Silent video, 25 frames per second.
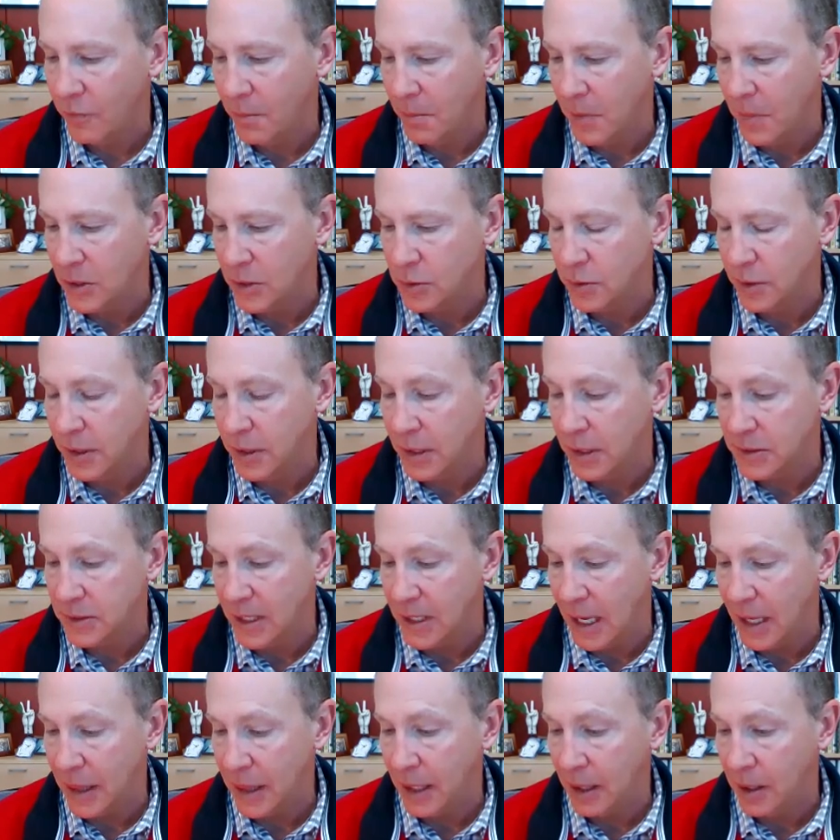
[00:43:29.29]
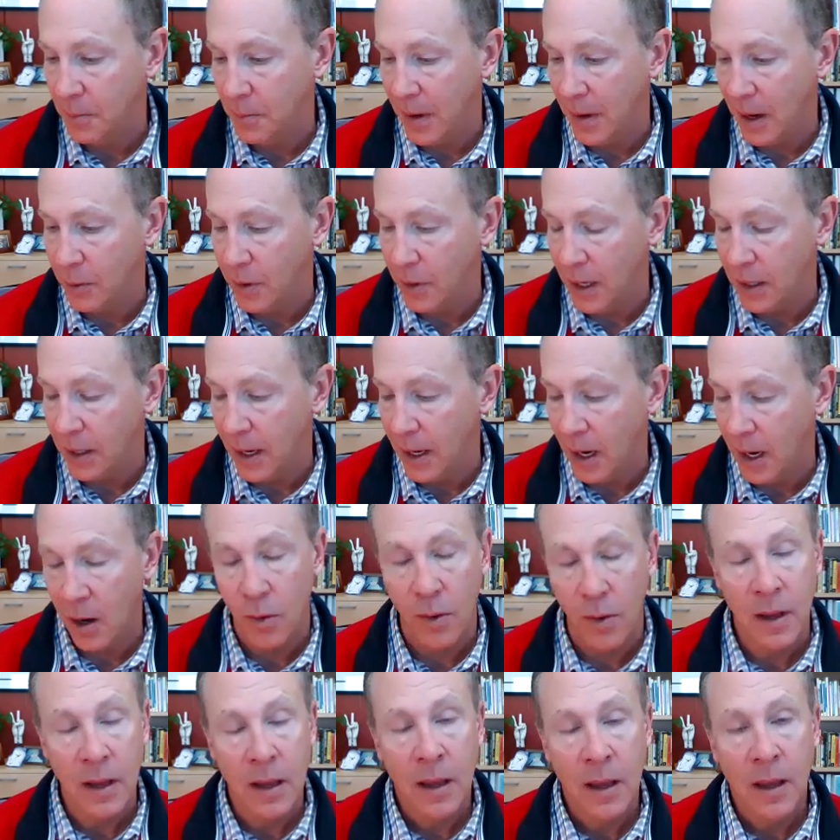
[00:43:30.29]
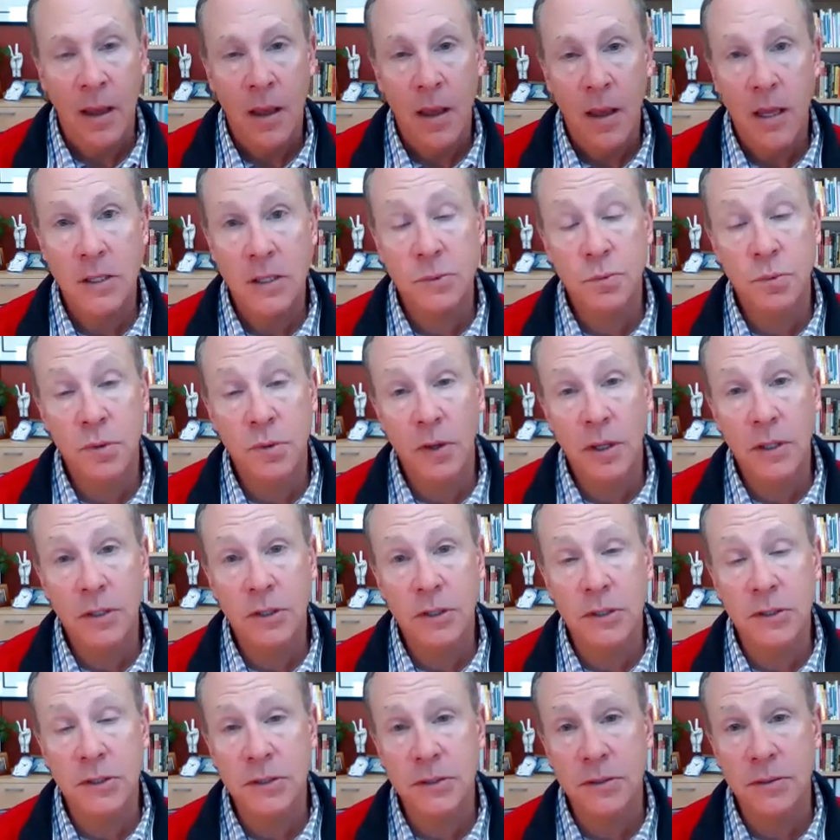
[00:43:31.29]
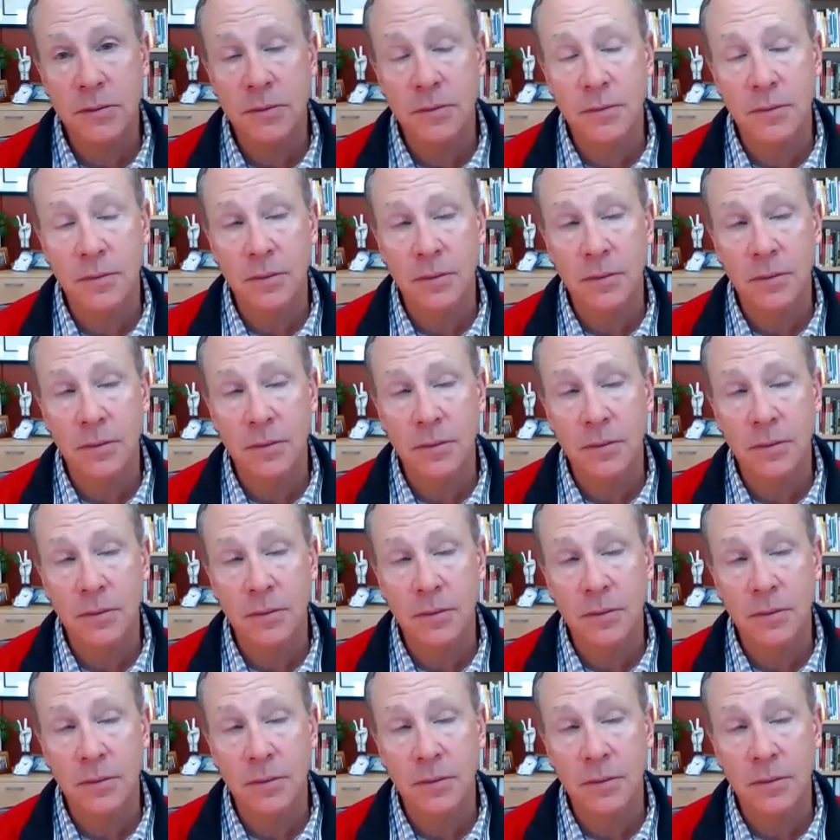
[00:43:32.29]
major things that I think about right now is really just